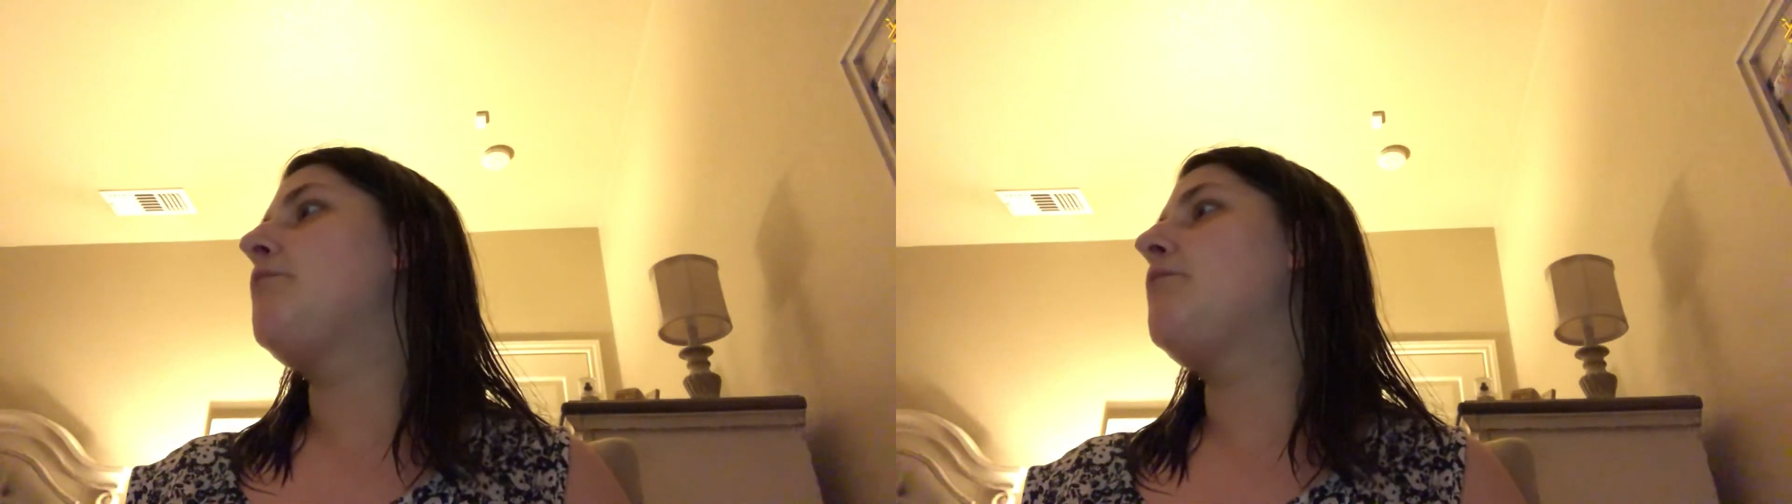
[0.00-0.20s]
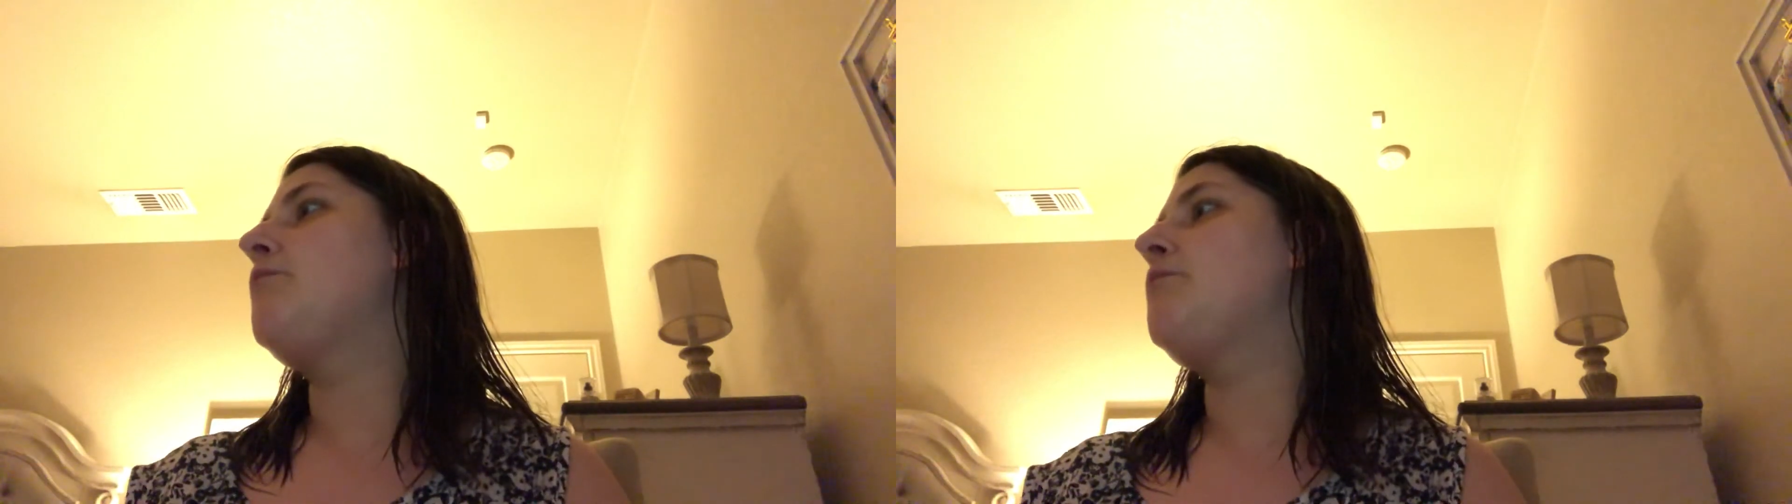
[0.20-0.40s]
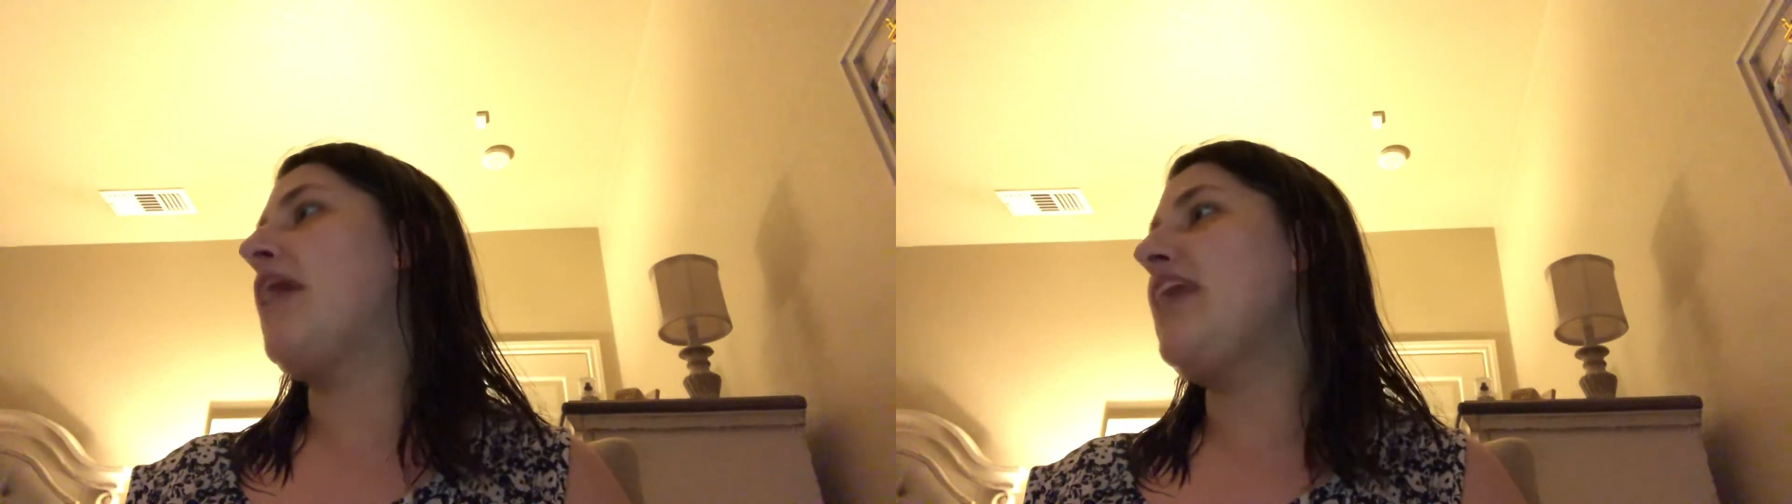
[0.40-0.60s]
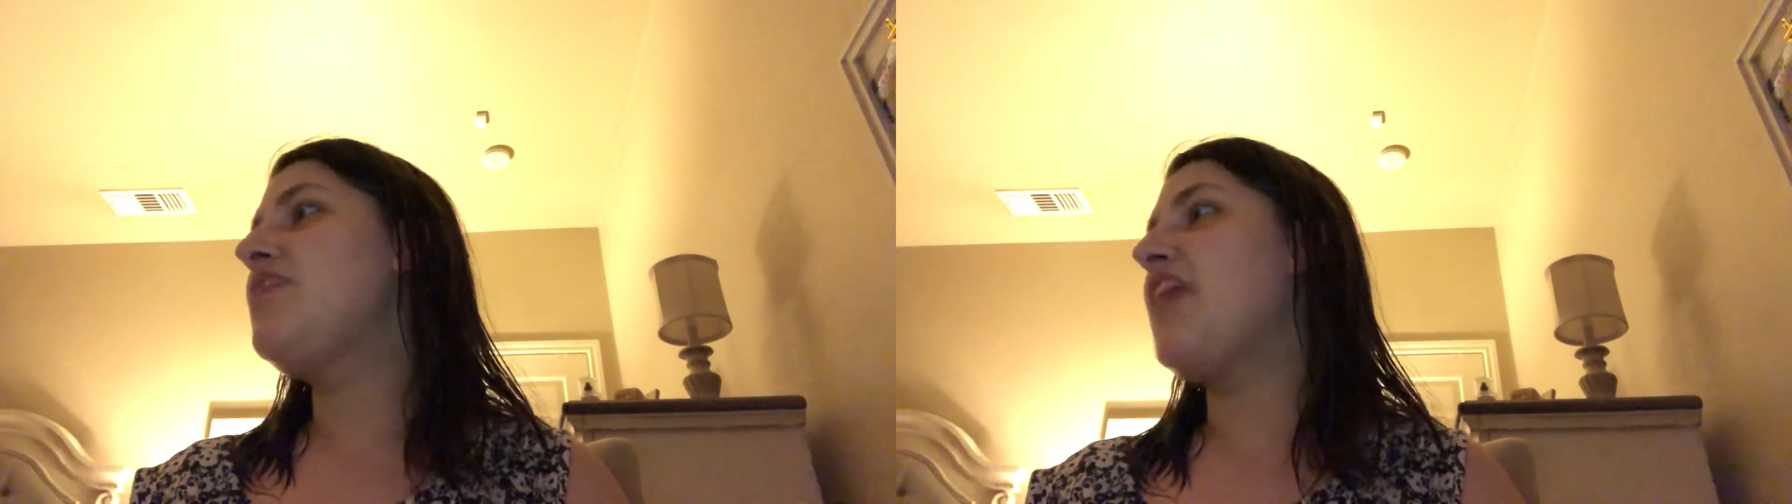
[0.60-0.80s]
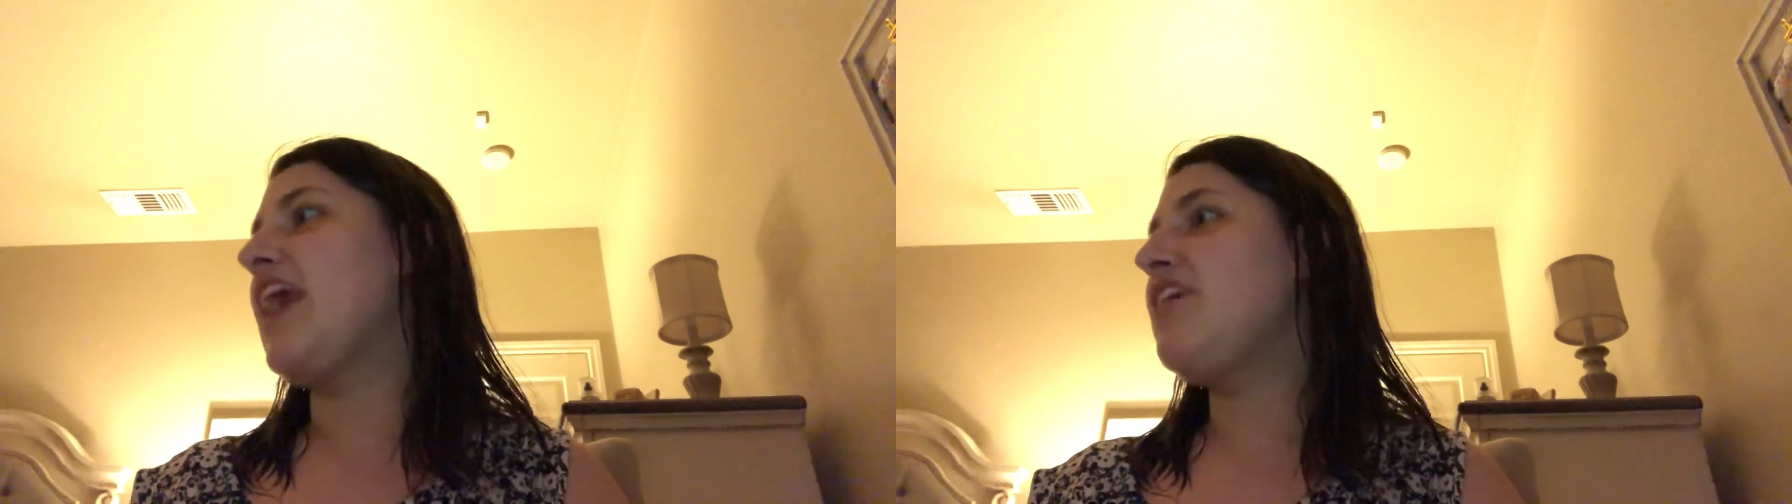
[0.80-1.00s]
main
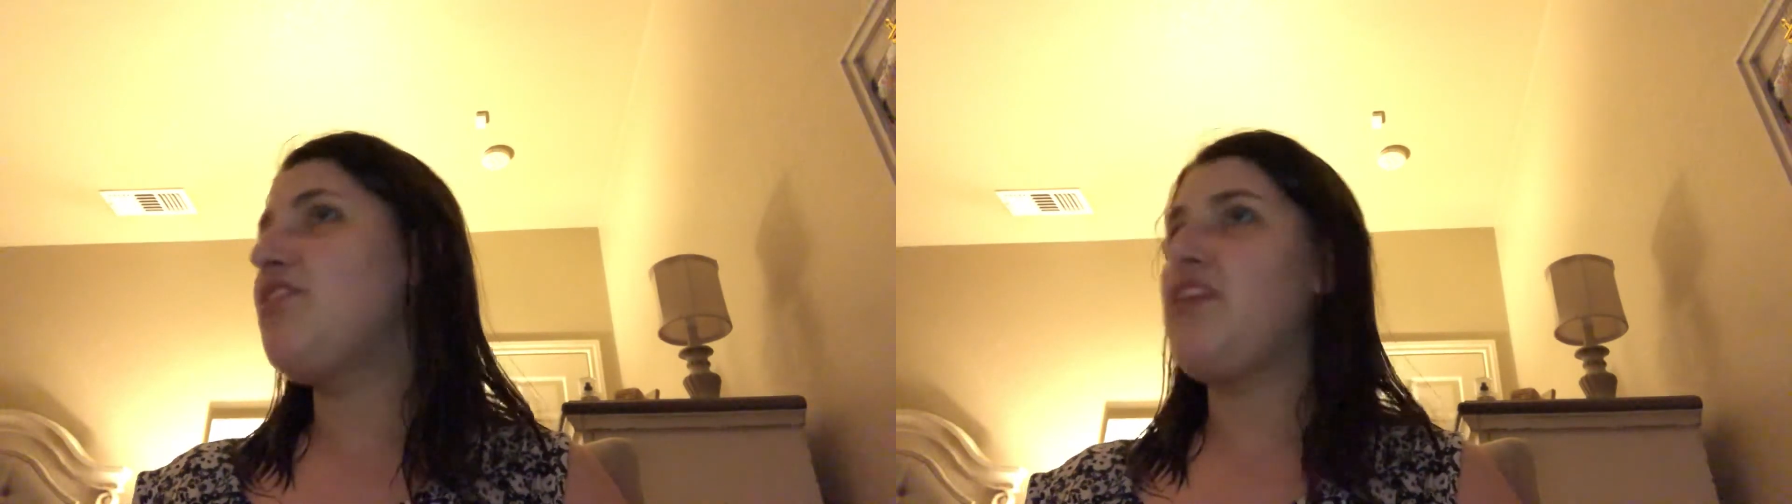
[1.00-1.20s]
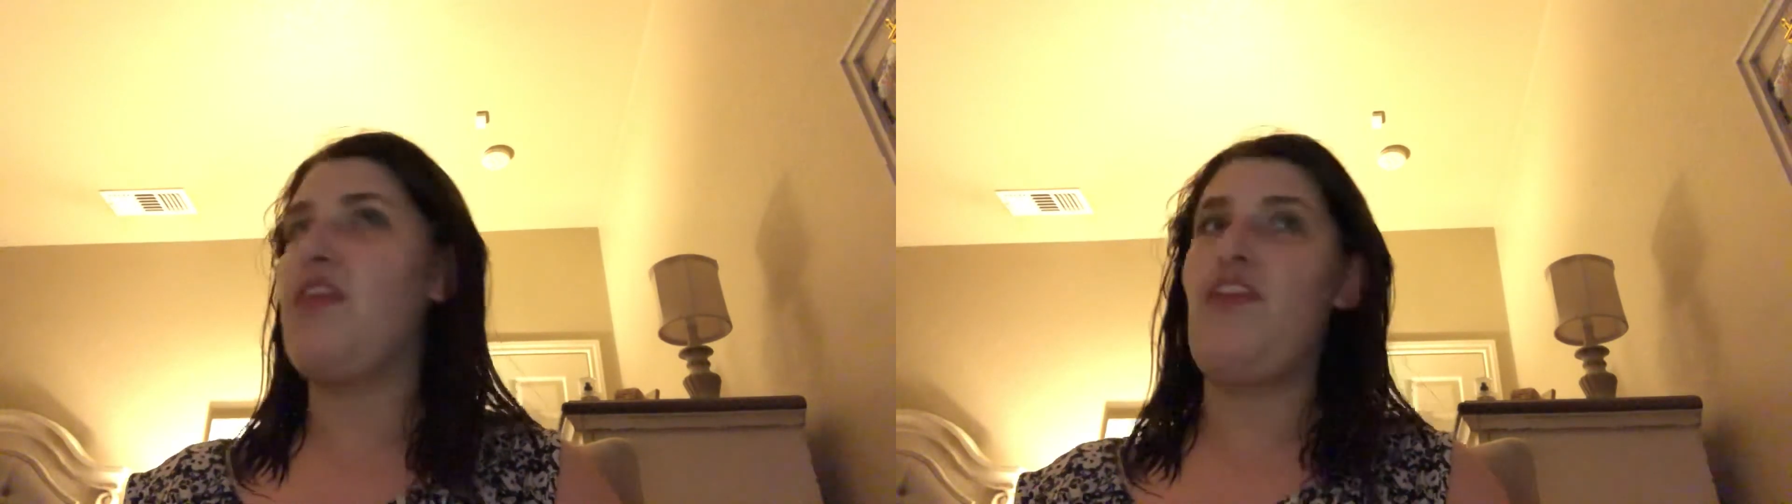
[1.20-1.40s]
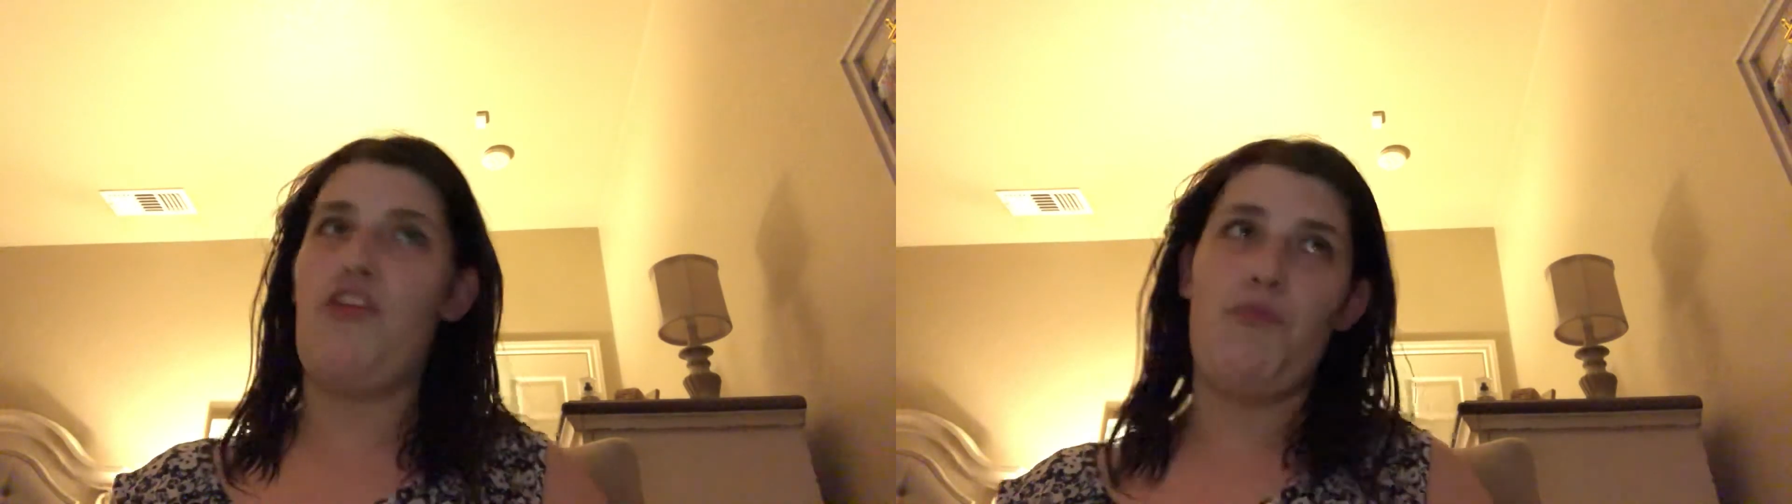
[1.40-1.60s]
things, and this is